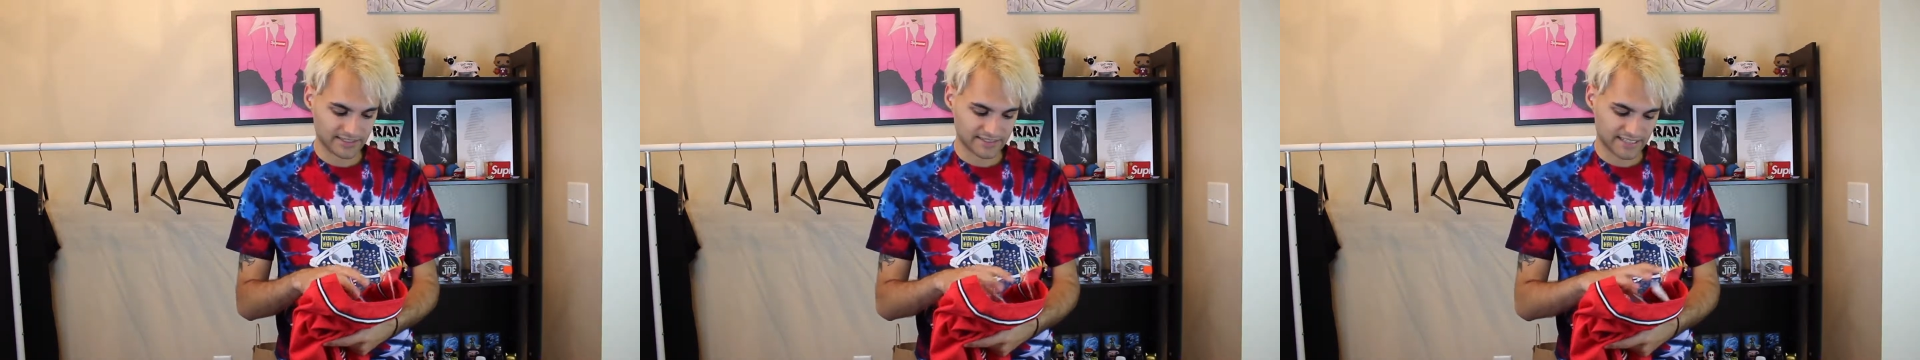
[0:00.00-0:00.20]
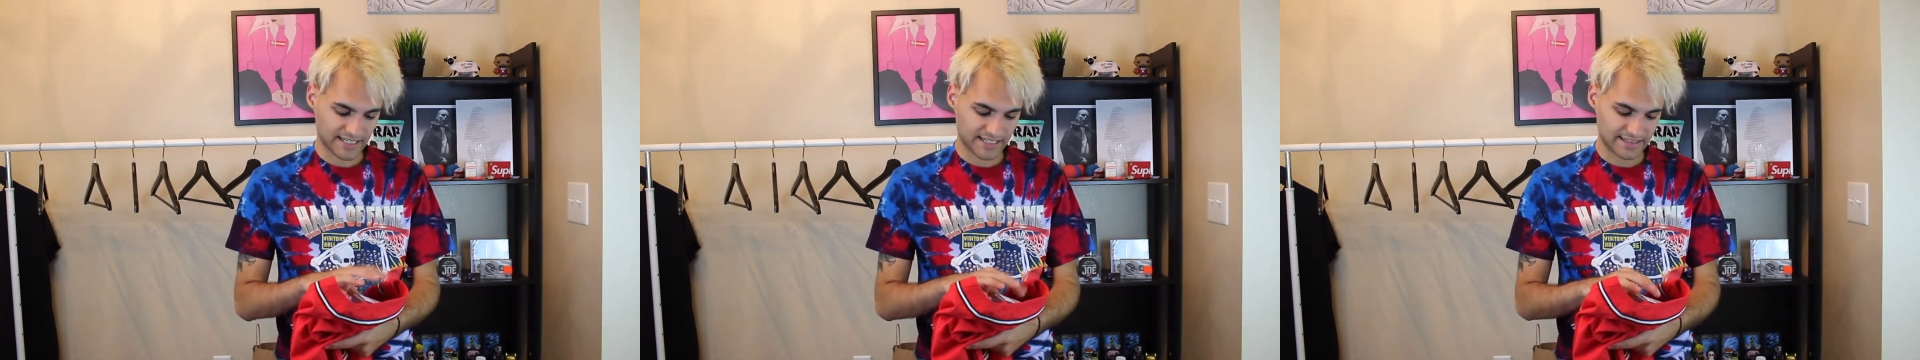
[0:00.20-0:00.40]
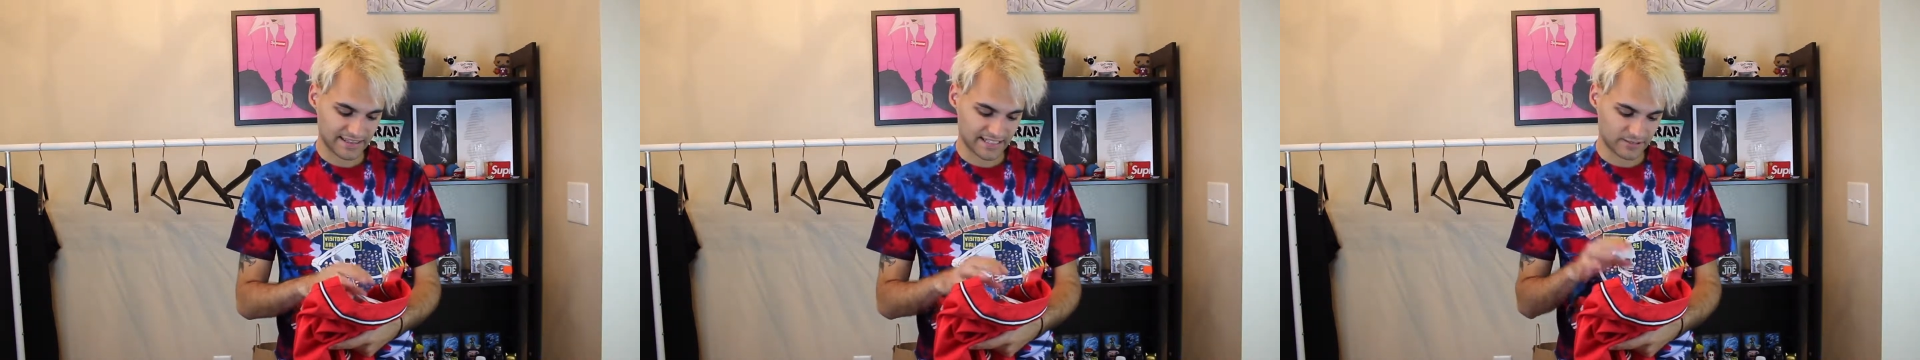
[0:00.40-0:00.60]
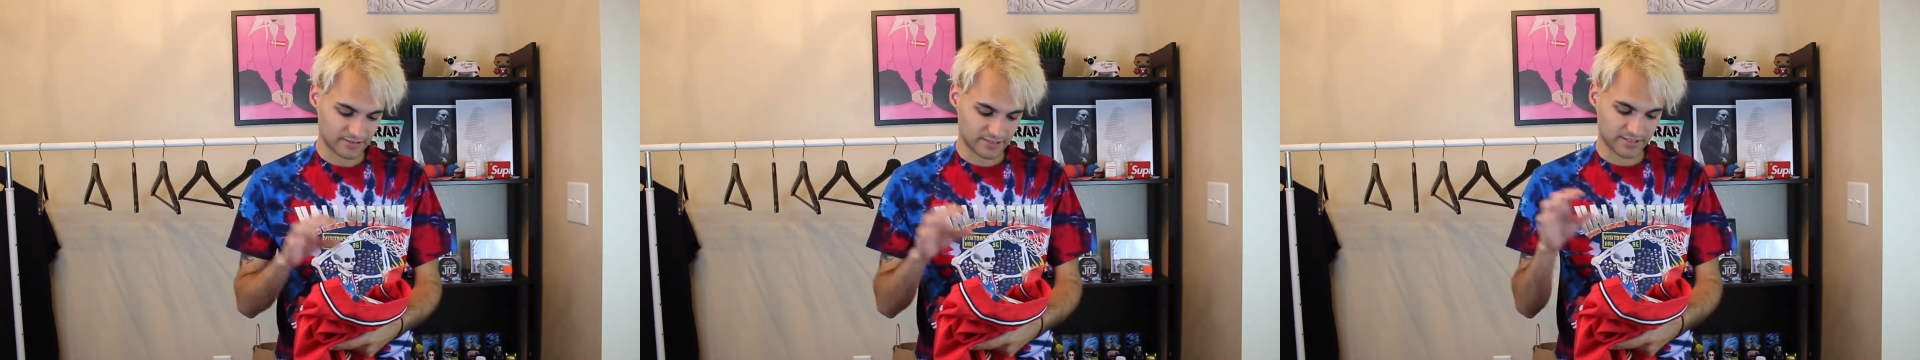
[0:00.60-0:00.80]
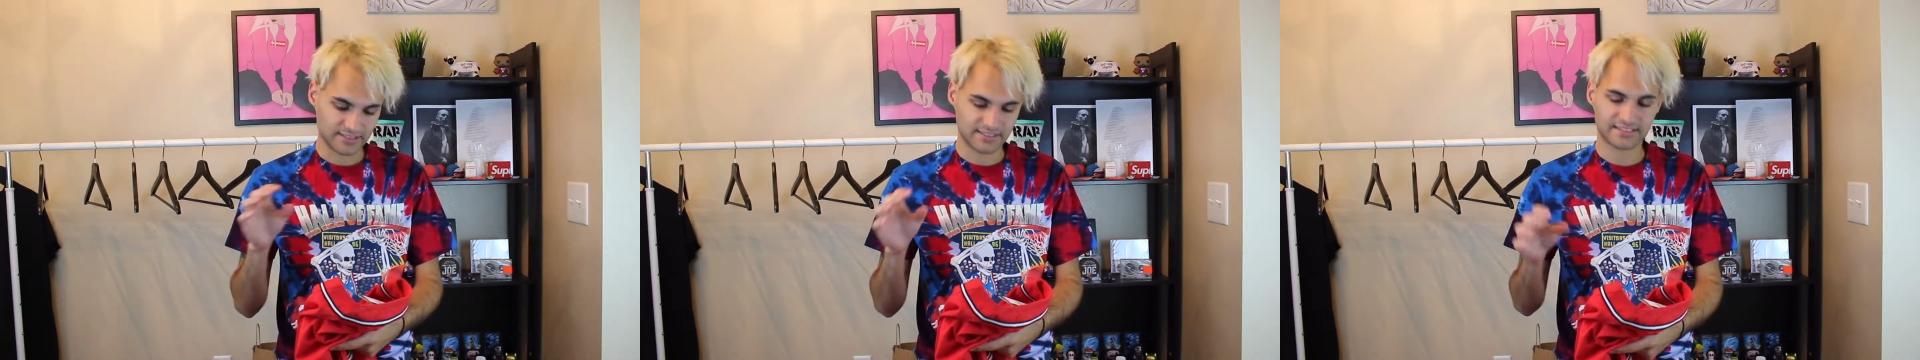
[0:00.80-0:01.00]
this because I didn't think it was
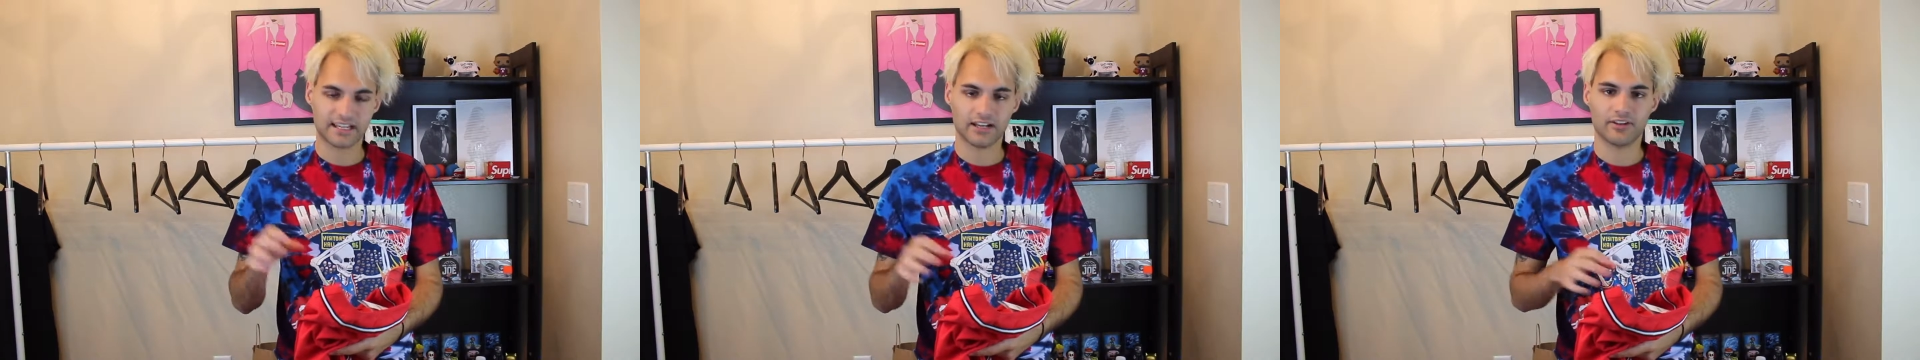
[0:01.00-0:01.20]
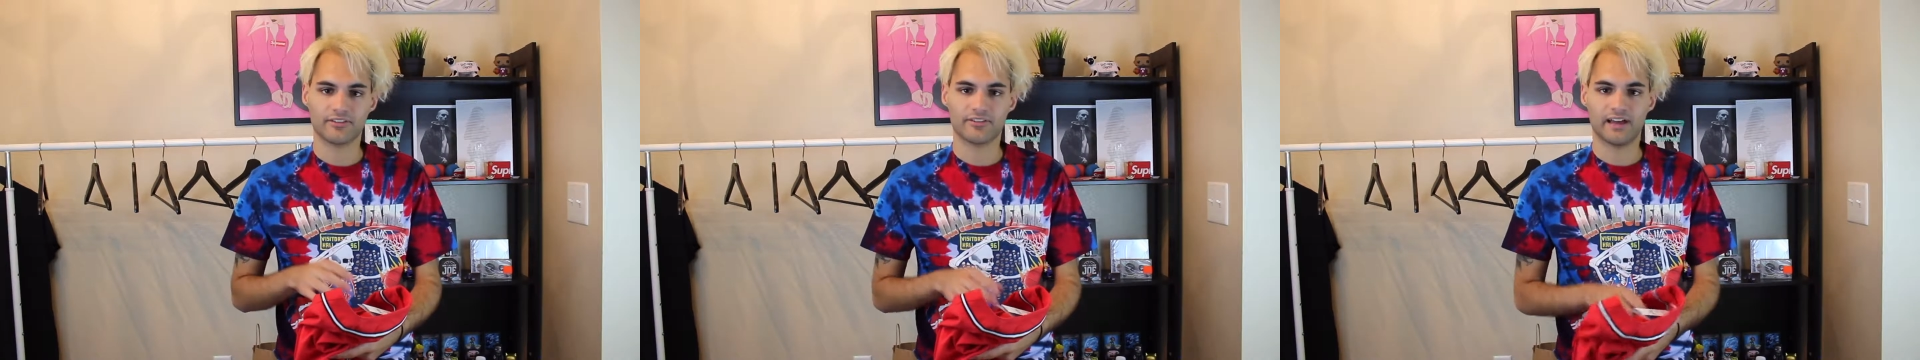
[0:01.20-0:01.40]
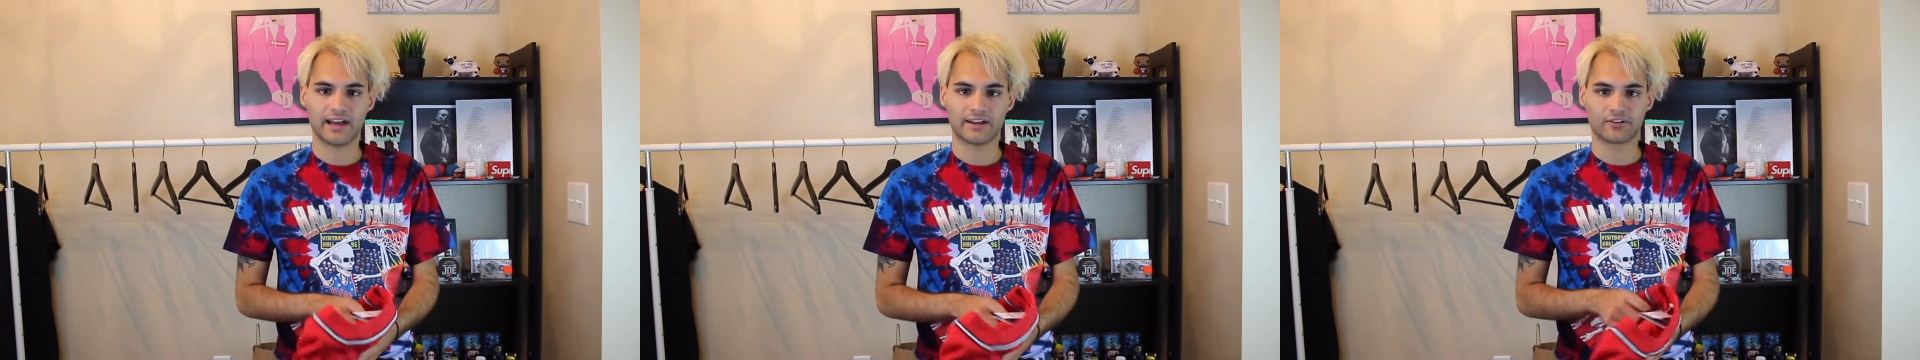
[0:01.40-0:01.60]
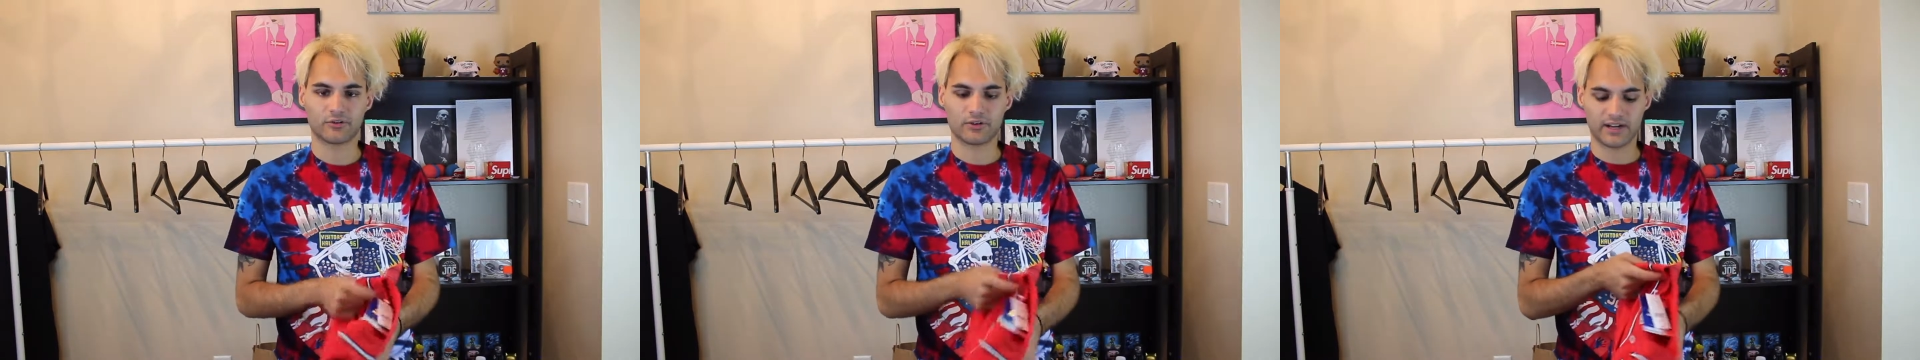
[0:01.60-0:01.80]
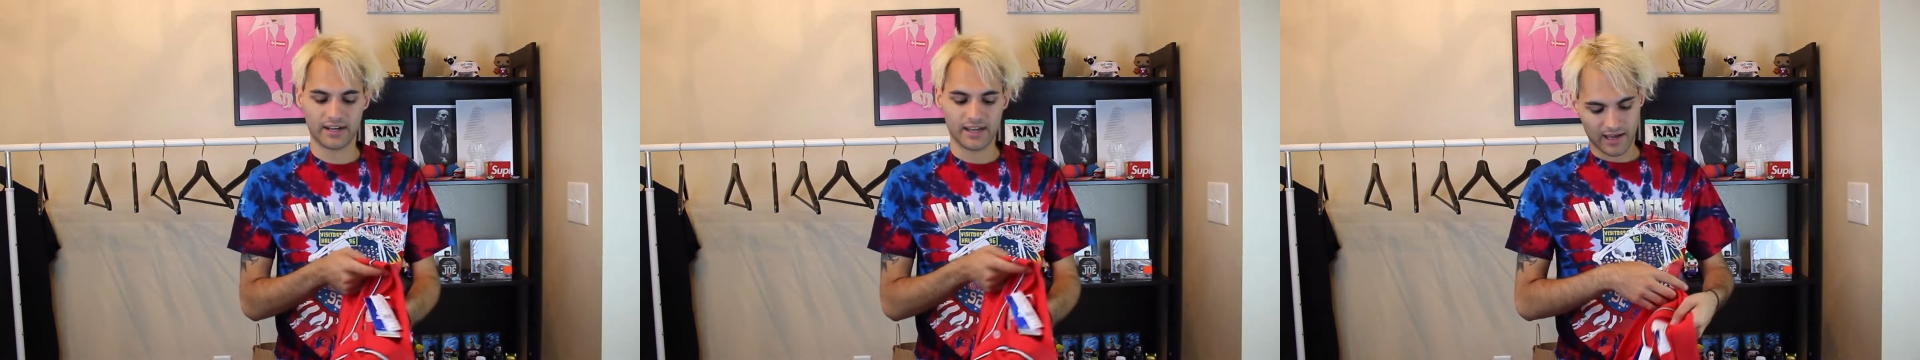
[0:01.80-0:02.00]
gonna sell that
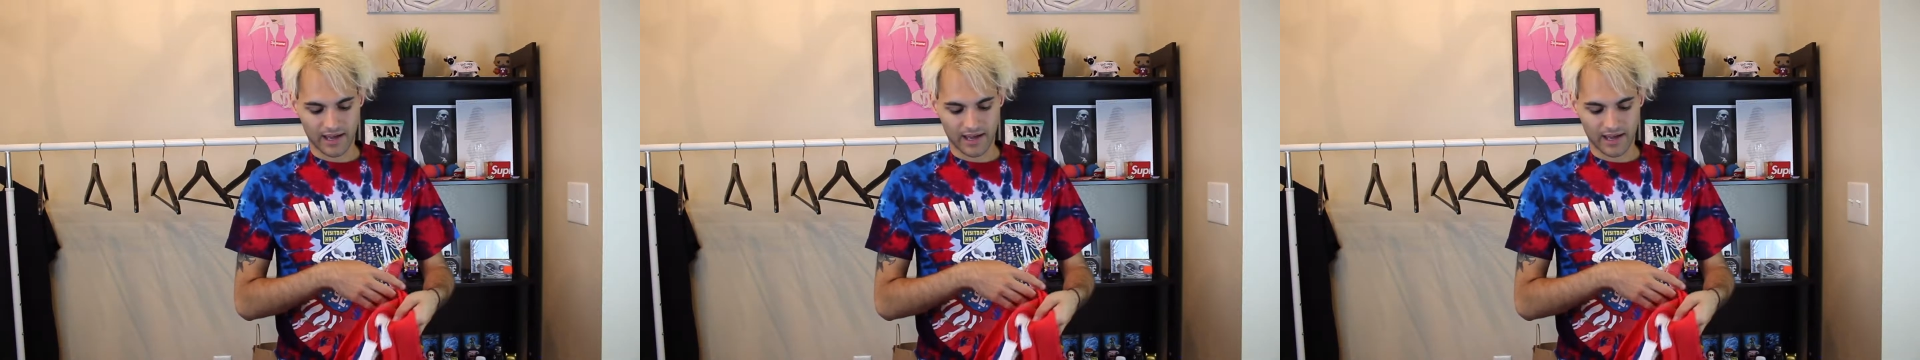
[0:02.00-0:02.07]
great.